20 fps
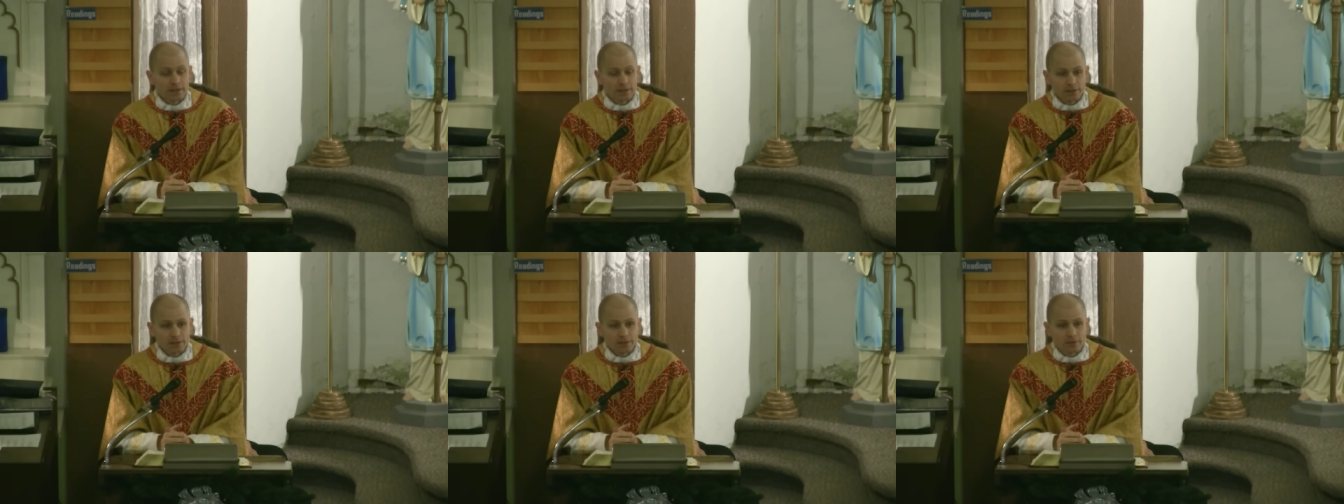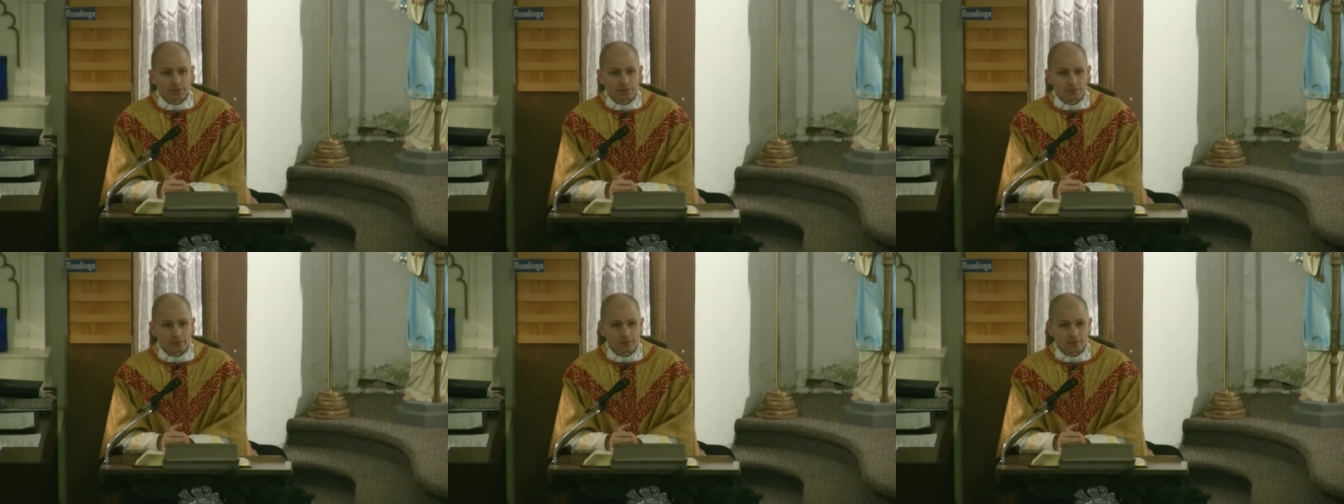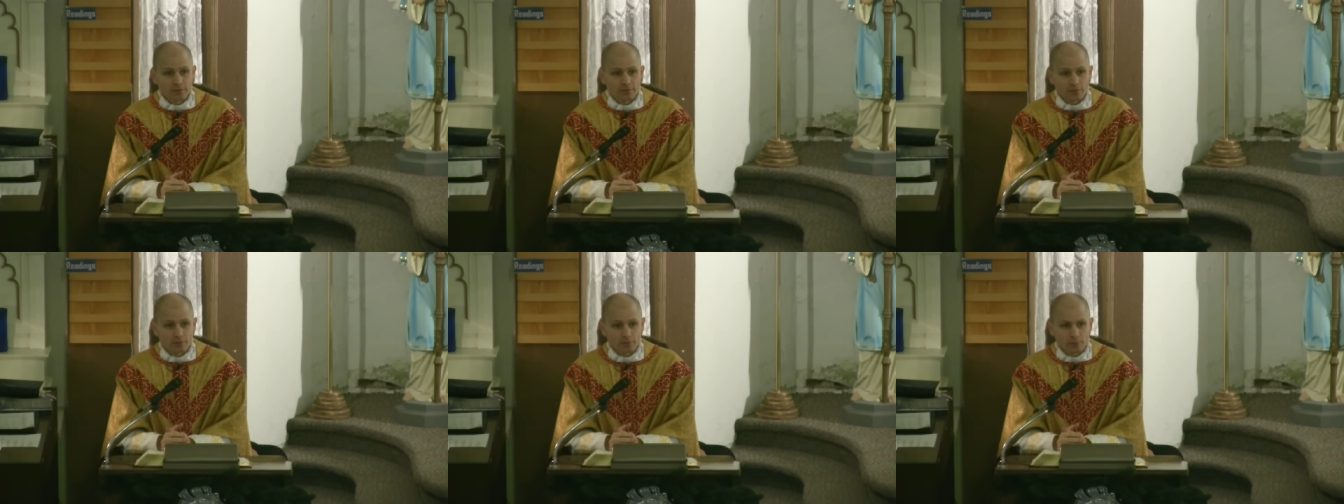
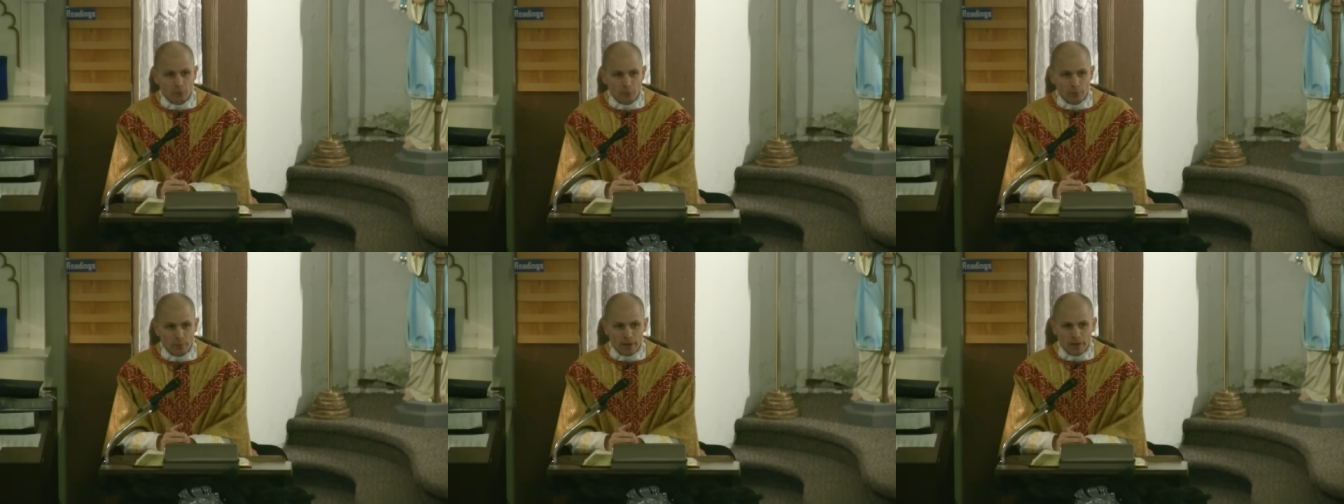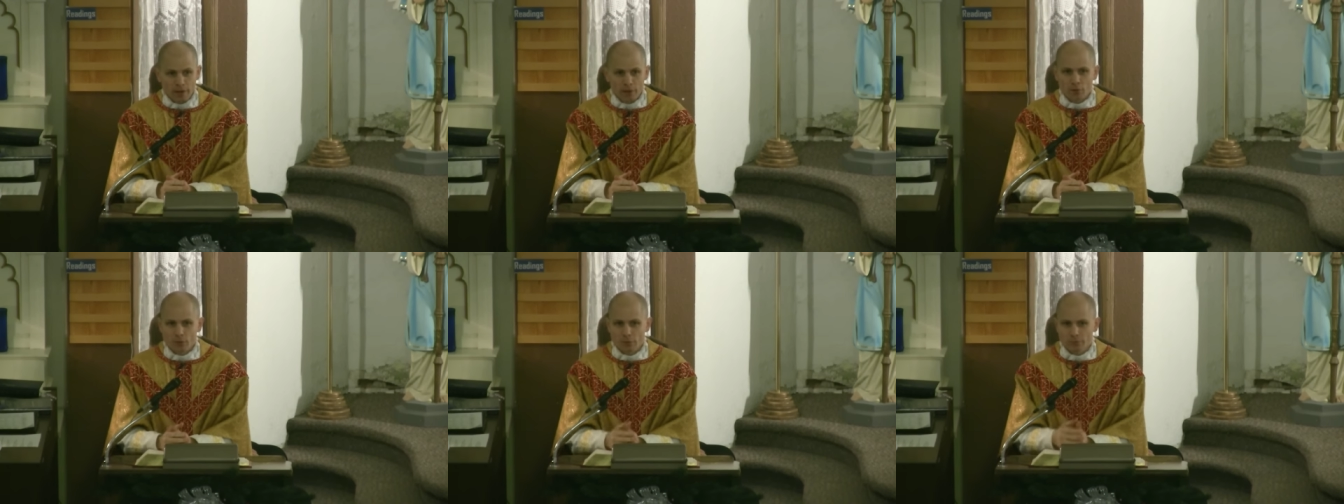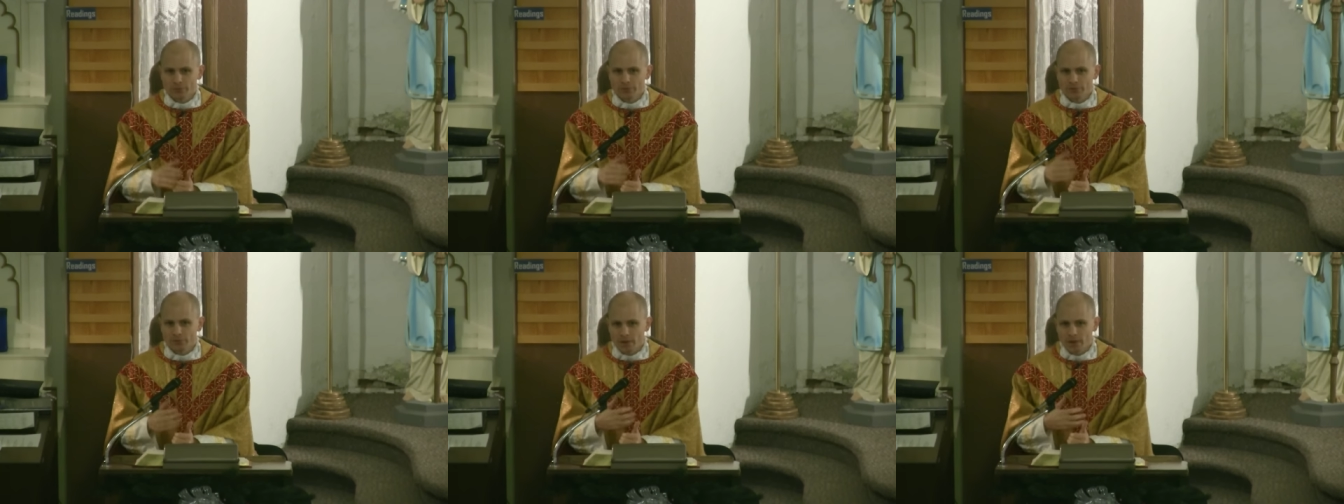is for my
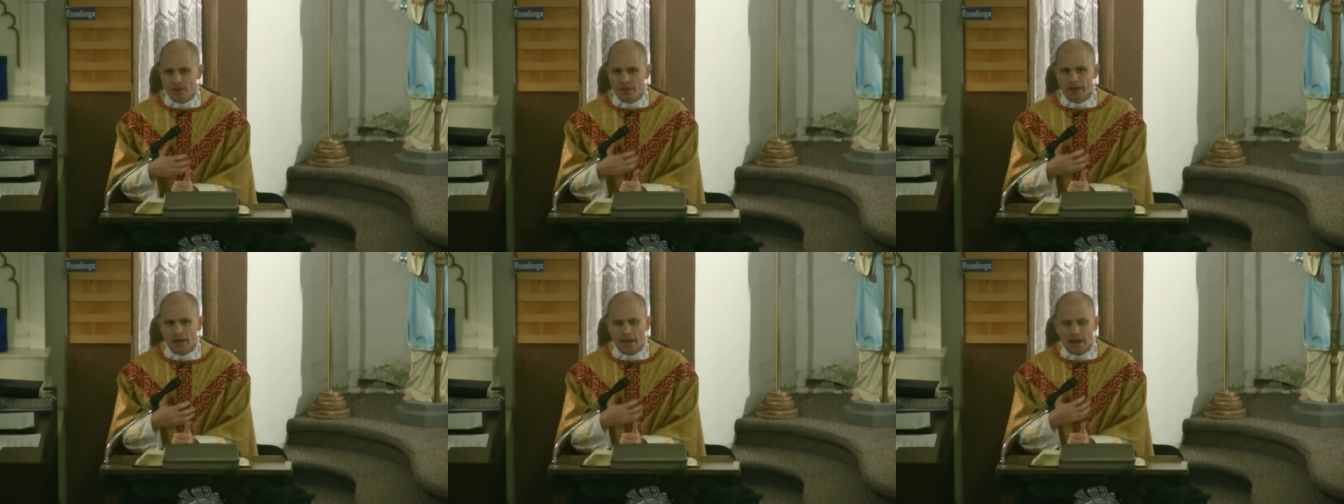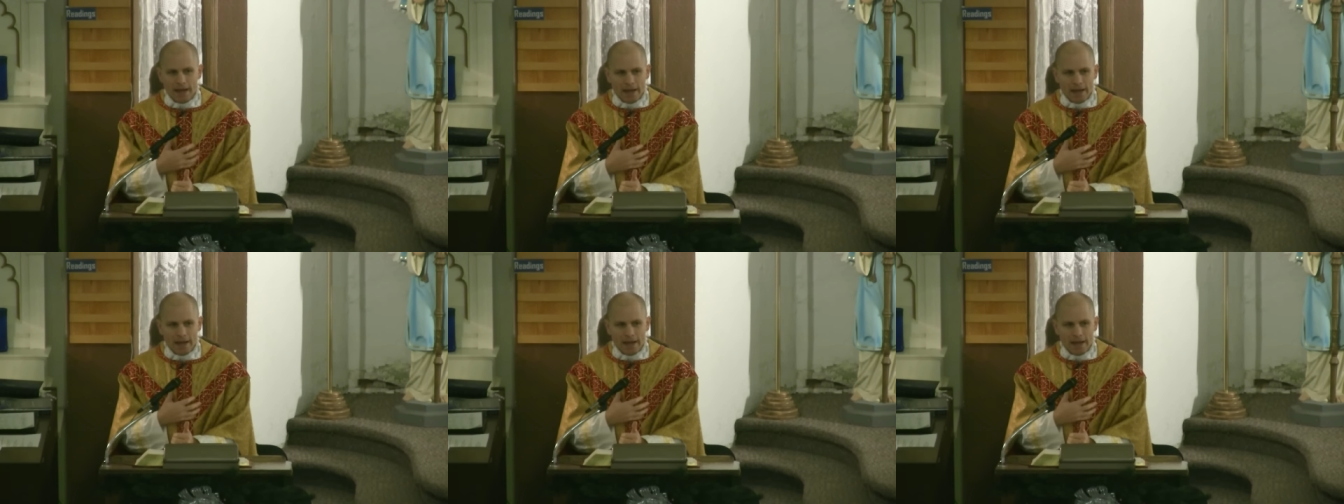own sake.